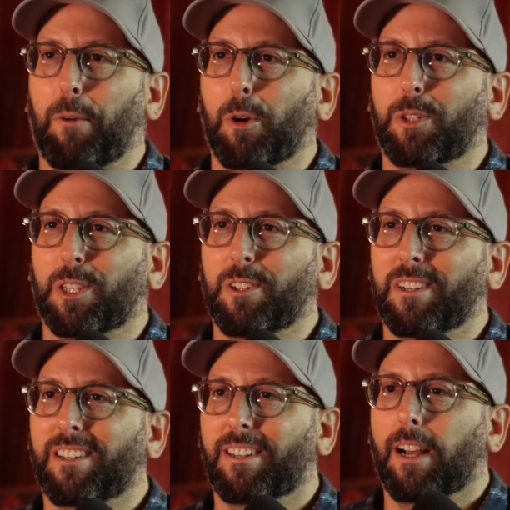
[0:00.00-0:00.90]
that road too.
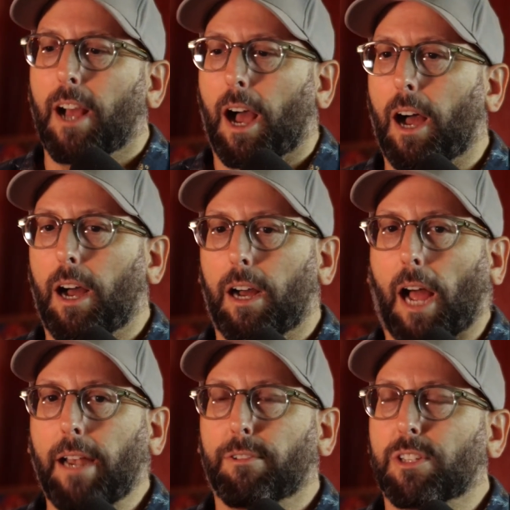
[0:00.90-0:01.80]

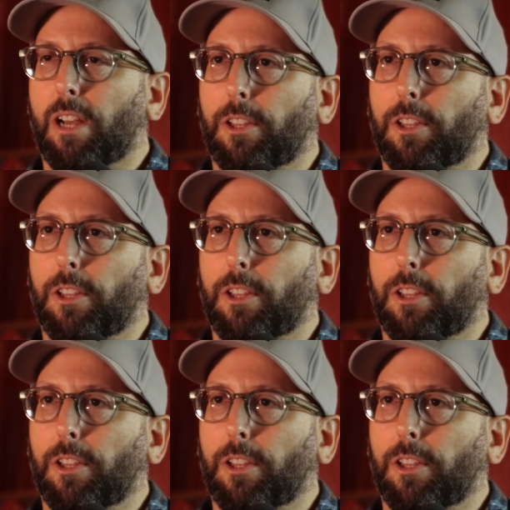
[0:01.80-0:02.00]
I never saw